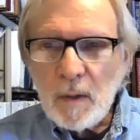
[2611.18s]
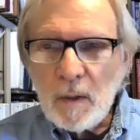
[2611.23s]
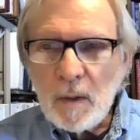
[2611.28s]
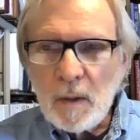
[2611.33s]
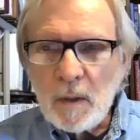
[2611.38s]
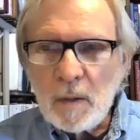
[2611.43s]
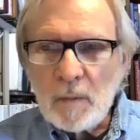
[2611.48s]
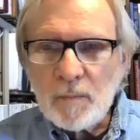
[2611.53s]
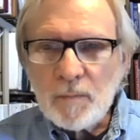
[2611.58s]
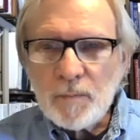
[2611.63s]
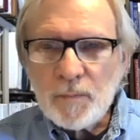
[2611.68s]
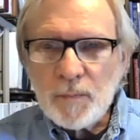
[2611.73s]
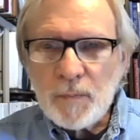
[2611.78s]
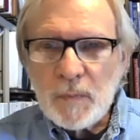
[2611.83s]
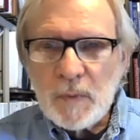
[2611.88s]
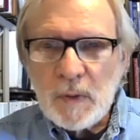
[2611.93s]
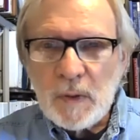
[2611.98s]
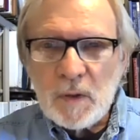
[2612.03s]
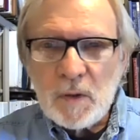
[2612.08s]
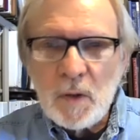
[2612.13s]
Um,
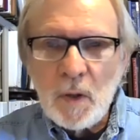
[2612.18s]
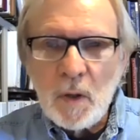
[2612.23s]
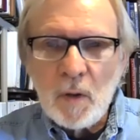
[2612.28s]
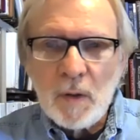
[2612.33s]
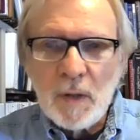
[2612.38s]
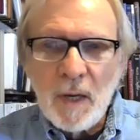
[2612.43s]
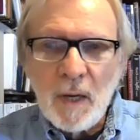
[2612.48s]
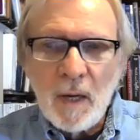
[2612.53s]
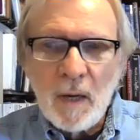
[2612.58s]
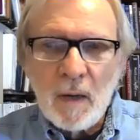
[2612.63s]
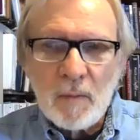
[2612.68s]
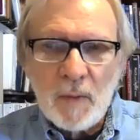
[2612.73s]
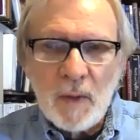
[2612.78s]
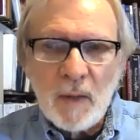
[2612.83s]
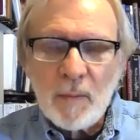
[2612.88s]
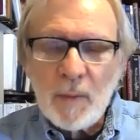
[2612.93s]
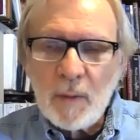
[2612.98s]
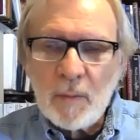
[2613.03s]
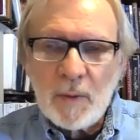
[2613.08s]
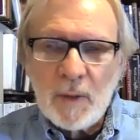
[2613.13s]
So yeah, I,
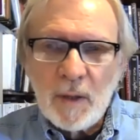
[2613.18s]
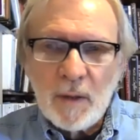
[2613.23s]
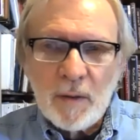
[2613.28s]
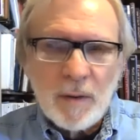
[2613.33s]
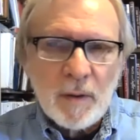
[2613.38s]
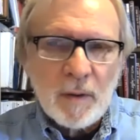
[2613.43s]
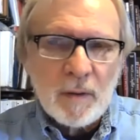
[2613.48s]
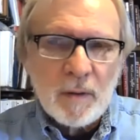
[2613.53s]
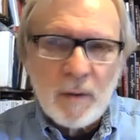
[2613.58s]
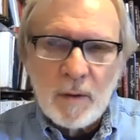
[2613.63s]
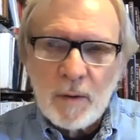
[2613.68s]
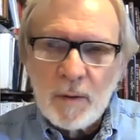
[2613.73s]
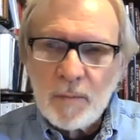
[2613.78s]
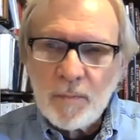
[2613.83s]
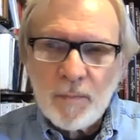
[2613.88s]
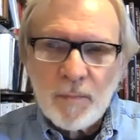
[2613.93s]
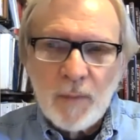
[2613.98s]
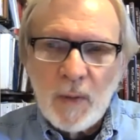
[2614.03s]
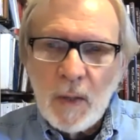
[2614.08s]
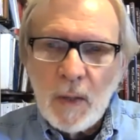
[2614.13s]
I mean, I think the,
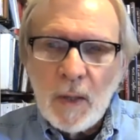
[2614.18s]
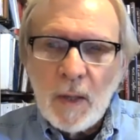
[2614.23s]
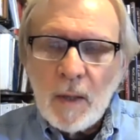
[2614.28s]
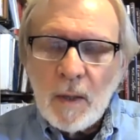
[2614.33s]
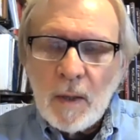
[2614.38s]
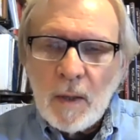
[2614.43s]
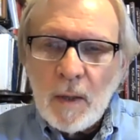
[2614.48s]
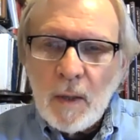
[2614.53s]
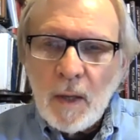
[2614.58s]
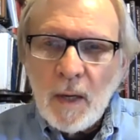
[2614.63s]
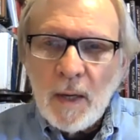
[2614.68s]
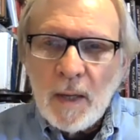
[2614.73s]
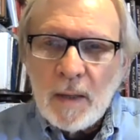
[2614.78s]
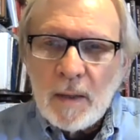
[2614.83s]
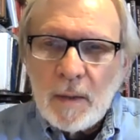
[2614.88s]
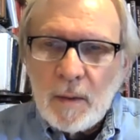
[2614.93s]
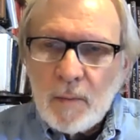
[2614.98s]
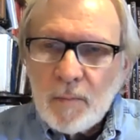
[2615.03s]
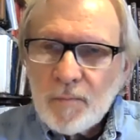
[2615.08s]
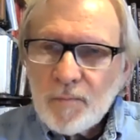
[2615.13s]

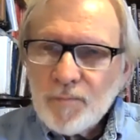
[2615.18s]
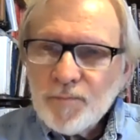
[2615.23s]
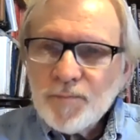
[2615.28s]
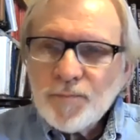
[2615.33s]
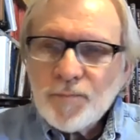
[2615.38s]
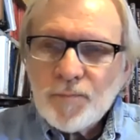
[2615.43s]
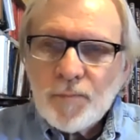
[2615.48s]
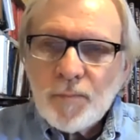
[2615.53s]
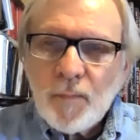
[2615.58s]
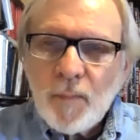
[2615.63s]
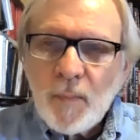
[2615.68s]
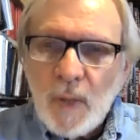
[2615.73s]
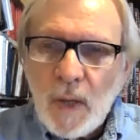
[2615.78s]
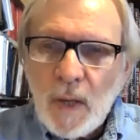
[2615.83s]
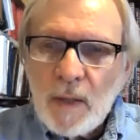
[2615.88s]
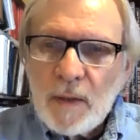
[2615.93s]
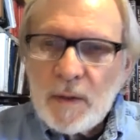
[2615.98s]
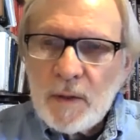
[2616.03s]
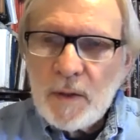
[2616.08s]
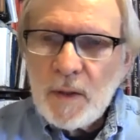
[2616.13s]
I,
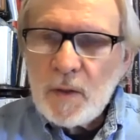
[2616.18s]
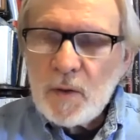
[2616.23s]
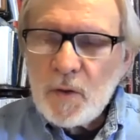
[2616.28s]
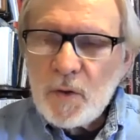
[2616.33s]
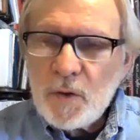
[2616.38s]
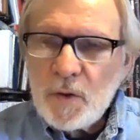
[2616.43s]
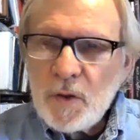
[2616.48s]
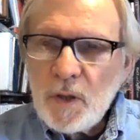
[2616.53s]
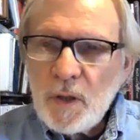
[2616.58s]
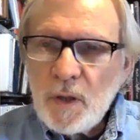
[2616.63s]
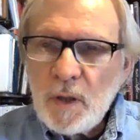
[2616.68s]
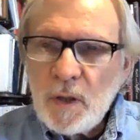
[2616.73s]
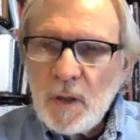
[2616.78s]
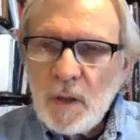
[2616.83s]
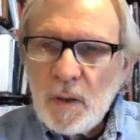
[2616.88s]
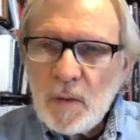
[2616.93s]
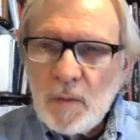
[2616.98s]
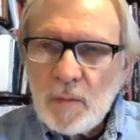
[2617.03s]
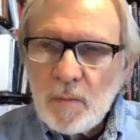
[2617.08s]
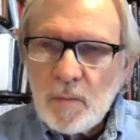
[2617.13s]
I teach
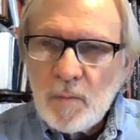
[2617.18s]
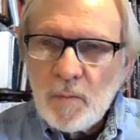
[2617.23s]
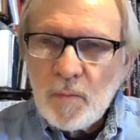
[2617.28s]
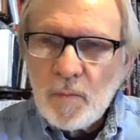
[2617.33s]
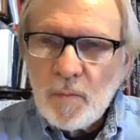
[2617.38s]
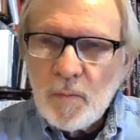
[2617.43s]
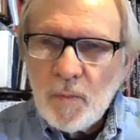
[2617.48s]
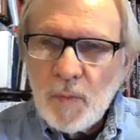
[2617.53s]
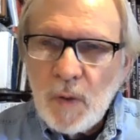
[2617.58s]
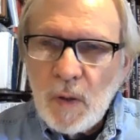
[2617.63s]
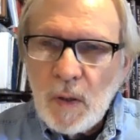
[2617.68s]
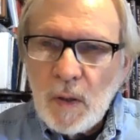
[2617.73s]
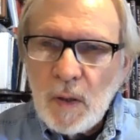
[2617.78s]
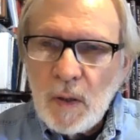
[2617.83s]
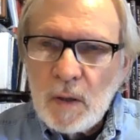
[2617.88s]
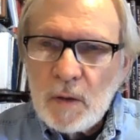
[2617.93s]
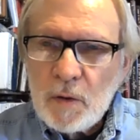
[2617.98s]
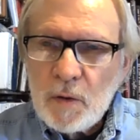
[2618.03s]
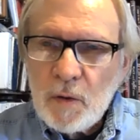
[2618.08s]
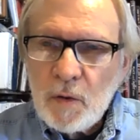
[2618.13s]
uh,
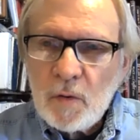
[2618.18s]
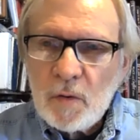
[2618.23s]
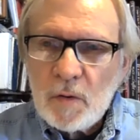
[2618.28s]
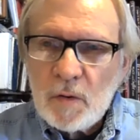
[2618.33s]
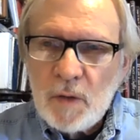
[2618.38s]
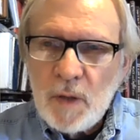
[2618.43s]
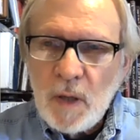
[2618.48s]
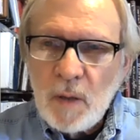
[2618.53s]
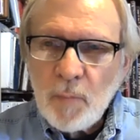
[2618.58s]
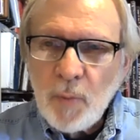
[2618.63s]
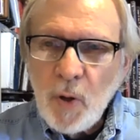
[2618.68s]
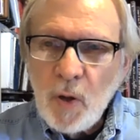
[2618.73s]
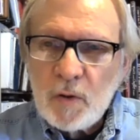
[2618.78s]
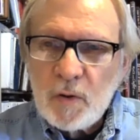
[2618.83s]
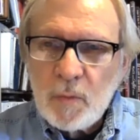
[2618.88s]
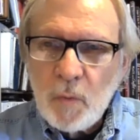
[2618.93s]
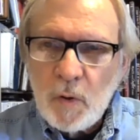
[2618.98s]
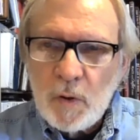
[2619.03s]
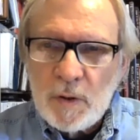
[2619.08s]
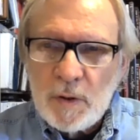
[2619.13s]
uh, students at
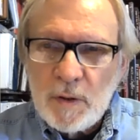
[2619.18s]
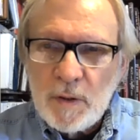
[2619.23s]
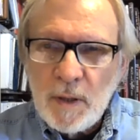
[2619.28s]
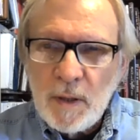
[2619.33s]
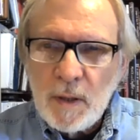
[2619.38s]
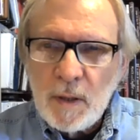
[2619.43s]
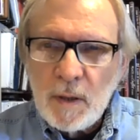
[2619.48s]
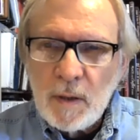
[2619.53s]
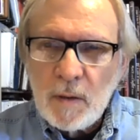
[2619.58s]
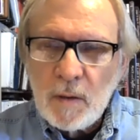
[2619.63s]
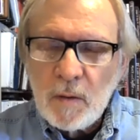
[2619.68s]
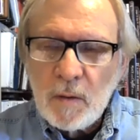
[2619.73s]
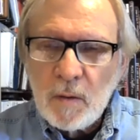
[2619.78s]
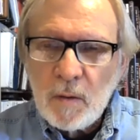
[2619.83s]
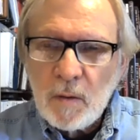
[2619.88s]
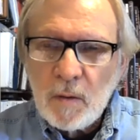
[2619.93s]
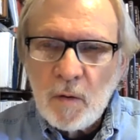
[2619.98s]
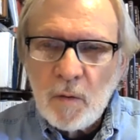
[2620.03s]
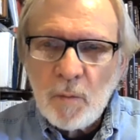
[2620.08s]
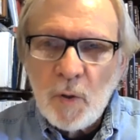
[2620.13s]
Baltimore City
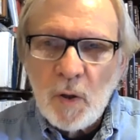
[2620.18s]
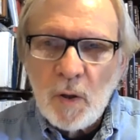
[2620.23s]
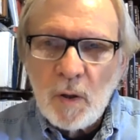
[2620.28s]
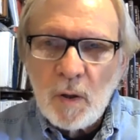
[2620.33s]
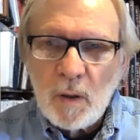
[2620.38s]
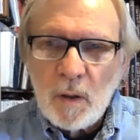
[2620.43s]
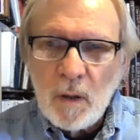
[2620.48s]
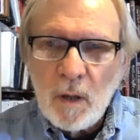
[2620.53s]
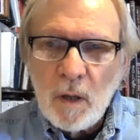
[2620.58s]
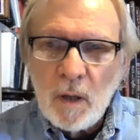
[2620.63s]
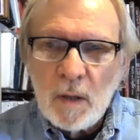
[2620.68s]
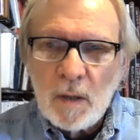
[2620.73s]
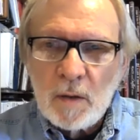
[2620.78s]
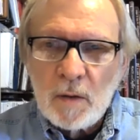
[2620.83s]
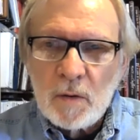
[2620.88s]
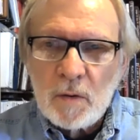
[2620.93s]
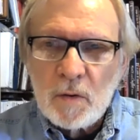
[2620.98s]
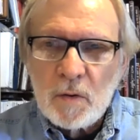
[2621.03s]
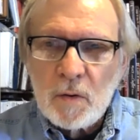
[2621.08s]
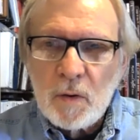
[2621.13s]
Community
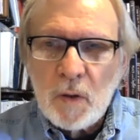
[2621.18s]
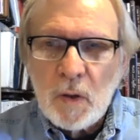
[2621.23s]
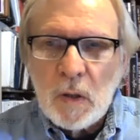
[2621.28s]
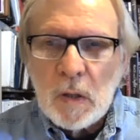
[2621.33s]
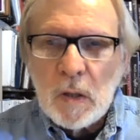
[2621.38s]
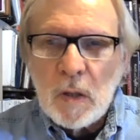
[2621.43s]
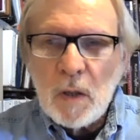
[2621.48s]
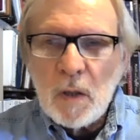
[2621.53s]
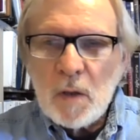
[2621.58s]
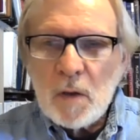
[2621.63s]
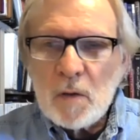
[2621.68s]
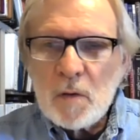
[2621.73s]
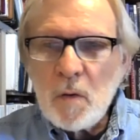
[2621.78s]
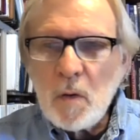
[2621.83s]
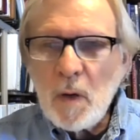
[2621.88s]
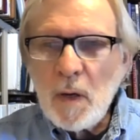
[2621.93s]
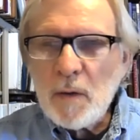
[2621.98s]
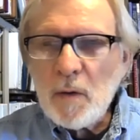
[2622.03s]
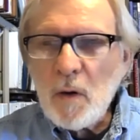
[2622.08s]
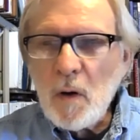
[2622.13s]
College.
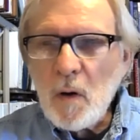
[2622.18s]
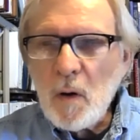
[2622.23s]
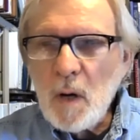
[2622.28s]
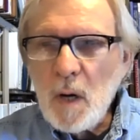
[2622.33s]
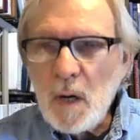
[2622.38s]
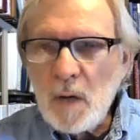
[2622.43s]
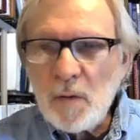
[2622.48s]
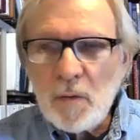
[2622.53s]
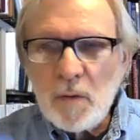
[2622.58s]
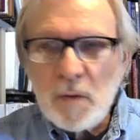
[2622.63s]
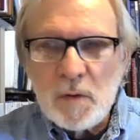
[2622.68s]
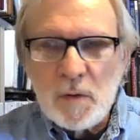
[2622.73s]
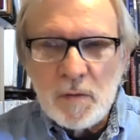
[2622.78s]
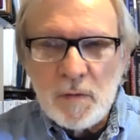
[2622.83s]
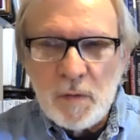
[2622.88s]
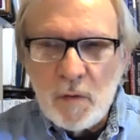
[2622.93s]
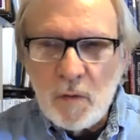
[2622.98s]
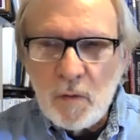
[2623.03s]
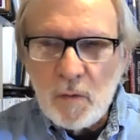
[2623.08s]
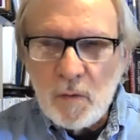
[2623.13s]
So I know hundreds of
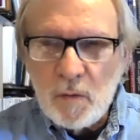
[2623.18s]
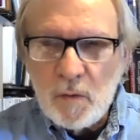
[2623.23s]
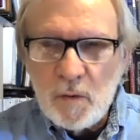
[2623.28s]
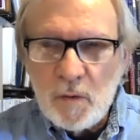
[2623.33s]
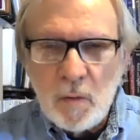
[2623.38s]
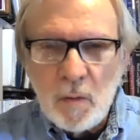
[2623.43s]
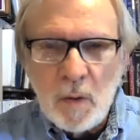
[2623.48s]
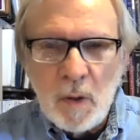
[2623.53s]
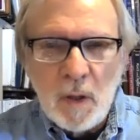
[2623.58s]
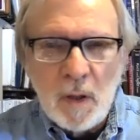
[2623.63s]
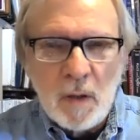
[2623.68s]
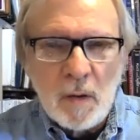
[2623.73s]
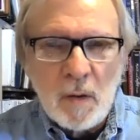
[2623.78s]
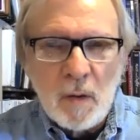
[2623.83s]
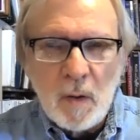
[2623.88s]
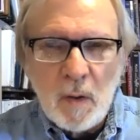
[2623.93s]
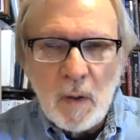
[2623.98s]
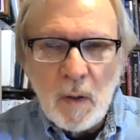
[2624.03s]
students who are